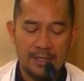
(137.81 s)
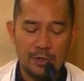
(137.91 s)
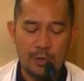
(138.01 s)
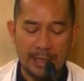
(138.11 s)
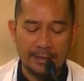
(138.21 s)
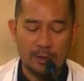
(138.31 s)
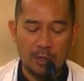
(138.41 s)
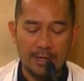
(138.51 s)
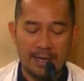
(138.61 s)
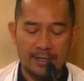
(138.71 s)

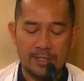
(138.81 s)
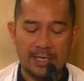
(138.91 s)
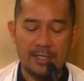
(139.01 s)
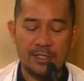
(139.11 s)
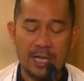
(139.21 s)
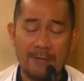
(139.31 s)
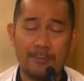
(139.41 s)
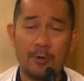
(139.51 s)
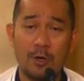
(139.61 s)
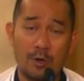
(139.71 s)
gentleness, and
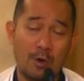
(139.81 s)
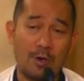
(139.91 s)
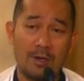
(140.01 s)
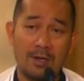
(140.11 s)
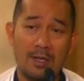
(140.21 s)
self-control.